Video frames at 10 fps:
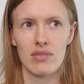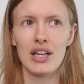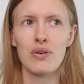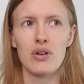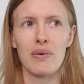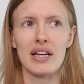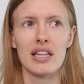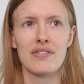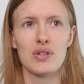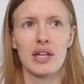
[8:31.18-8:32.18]
don't know where he
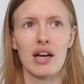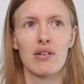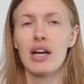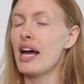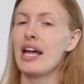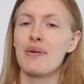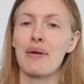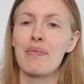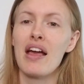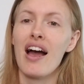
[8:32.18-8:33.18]
lives right now.
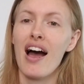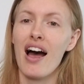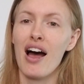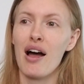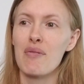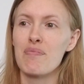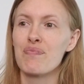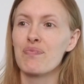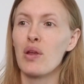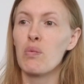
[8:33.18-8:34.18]
Anyway,
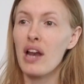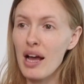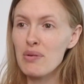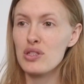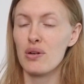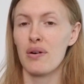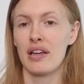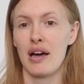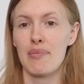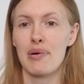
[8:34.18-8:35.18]
when I was
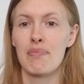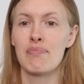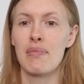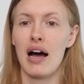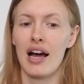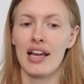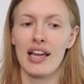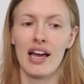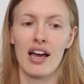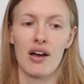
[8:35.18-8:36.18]
growing up,
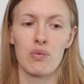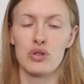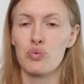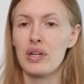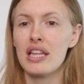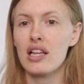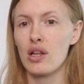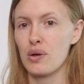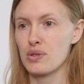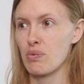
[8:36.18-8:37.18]
I was really
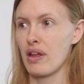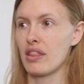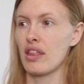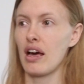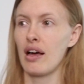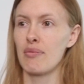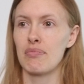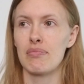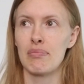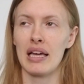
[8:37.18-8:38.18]
close with
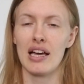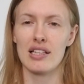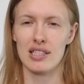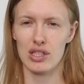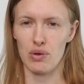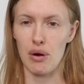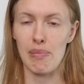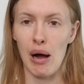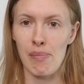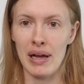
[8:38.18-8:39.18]
my cousins who are
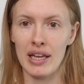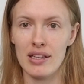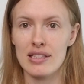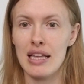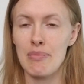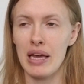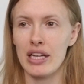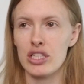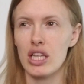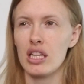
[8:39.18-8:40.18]
about my same
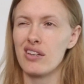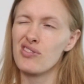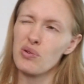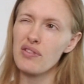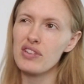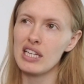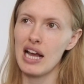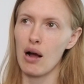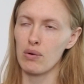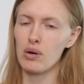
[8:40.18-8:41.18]
age. They lived roughly an
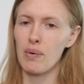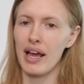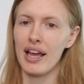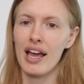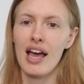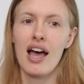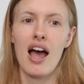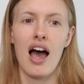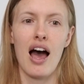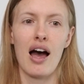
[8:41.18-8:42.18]
hour away.
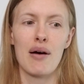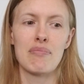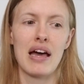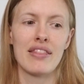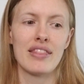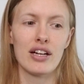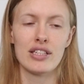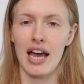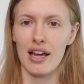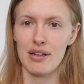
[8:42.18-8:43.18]
And their
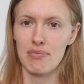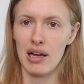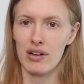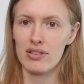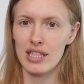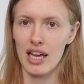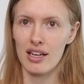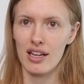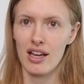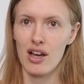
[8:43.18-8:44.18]
dad, my Uncle
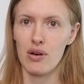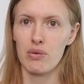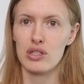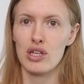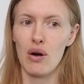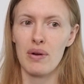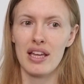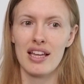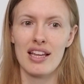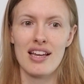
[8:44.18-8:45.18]
Dan, was
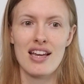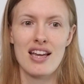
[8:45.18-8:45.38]
going